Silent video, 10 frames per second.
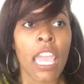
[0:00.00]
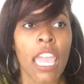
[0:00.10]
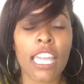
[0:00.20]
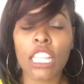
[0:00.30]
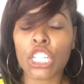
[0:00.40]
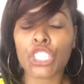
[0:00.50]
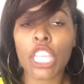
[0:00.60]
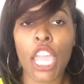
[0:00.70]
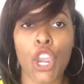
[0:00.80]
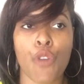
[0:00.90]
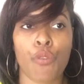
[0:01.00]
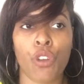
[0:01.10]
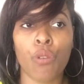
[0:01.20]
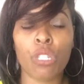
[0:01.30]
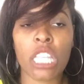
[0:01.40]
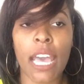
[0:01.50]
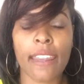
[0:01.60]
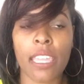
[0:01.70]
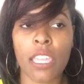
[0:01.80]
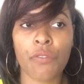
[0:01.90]
It looked terrible. It was
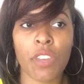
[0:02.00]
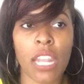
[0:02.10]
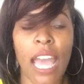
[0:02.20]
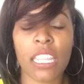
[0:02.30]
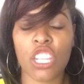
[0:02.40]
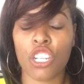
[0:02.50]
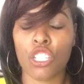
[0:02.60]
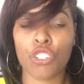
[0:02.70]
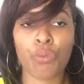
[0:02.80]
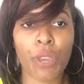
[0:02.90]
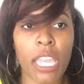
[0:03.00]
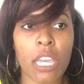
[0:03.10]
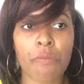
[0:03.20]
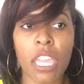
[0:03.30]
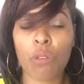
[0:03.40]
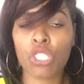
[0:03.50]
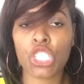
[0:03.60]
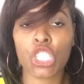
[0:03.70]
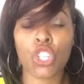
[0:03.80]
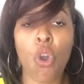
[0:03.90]
uneven. I needed a trim. It was
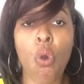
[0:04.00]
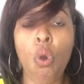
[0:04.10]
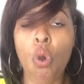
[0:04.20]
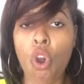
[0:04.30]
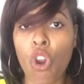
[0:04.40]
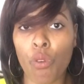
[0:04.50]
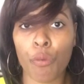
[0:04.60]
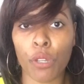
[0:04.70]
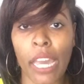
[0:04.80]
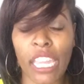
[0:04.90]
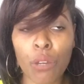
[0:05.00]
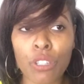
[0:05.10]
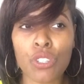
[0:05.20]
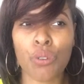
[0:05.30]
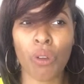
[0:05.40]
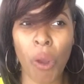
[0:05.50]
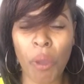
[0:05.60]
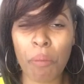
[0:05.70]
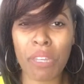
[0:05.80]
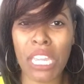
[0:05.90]
just horrible. Like, it was
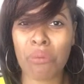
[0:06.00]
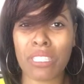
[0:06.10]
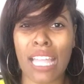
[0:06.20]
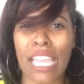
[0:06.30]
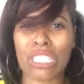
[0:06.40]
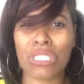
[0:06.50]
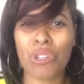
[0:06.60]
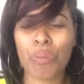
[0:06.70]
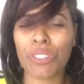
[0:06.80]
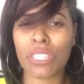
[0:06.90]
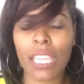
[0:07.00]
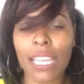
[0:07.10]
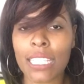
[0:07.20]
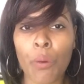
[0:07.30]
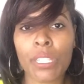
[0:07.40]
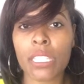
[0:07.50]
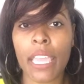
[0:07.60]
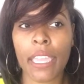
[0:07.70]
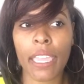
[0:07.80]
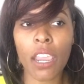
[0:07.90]
growing, but it was like super thin because I wasn't
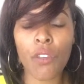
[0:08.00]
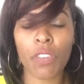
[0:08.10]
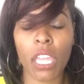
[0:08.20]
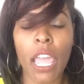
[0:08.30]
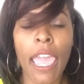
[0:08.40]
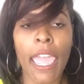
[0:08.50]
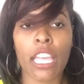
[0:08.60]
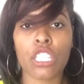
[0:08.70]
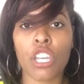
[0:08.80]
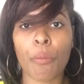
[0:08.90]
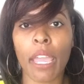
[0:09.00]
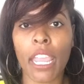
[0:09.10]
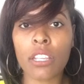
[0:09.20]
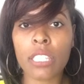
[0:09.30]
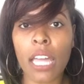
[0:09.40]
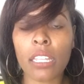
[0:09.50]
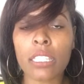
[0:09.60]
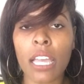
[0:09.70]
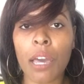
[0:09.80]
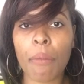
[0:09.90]
taking care of it. And so my
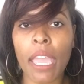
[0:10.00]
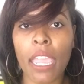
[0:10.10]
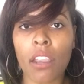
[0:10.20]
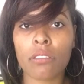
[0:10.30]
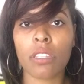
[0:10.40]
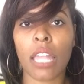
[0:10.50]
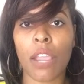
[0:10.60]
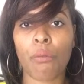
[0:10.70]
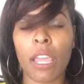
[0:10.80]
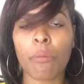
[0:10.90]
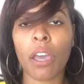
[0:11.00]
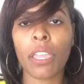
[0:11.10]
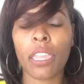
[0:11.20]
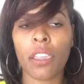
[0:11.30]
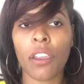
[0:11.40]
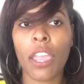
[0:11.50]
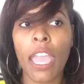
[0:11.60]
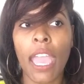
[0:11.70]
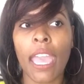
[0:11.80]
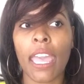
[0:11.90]
hairstylist cut my hair to like right about here,
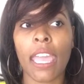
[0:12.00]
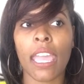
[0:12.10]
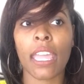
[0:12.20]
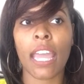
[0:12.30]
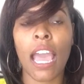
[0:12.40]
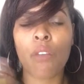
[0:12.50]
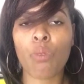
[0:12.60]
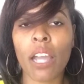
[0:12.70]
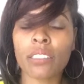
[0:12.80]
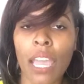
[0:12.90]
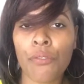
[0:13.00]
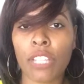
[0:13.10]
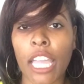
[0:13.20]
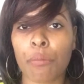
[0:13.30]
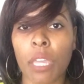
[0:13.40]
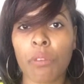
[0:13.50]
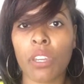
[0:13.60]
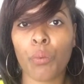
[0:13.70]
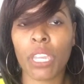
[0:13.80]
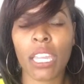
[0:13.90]
and I rocked that for like
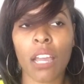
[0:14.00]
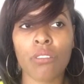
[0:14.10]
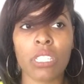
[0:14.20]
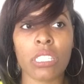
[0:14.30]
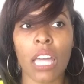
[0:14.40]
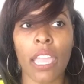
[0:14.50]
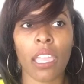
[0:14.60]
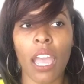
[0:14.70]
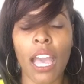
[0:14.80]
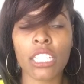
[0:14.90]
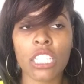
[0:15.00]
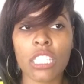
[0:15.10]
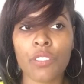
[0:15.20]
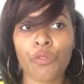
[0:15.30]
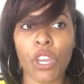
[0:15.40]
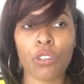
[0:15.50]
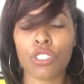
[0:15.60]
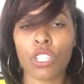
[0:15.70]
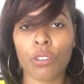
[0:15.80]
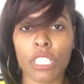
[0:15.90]
maybe a week, and I was just like, I just felt
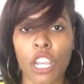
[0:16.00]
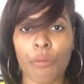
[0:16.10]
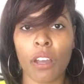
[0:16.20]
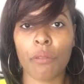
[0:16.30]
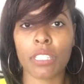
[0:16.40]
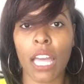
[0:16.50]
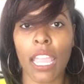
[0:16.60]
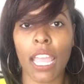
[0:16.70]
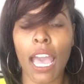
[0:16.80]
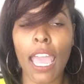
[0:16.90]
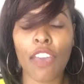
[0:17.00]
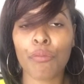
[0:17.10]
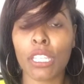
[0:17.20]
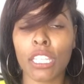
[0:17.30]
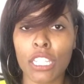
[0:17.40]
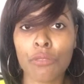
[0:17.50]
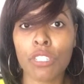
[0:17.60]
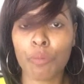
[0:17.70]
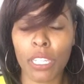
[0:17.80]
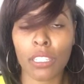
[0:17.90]
so terrible. I was like, I have been
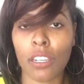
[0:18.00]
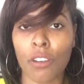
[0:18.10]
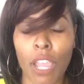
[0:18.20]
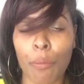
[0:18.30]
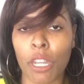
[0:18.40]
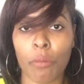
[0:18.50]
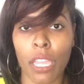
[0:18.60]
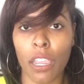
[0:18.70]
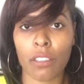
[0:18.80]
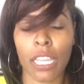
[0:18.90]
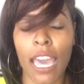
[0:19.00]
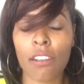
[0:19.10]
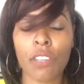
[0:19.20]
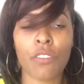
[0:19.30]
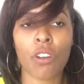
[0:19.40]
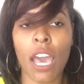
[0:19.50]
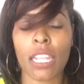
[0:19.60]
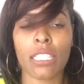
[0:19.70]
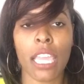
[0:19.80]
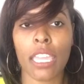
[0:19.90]
disrespecting the crap out of my hair. Like, I don't even know how
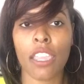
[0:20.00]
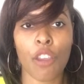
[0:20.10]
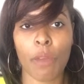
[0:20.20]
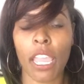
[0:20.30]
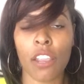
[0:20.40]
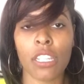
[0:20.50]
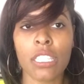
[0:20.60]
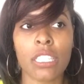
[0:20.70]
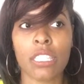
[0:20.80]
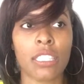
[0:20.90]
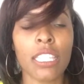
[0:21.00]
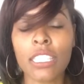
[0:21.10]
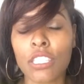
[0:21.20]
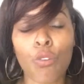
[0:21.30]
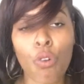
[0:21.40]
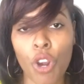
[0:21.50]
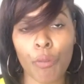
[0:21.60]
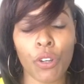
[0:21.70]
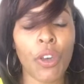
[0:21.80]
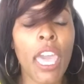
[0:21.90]
to take care of my hair. This is
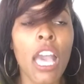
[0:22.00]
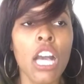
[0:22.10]
horrible.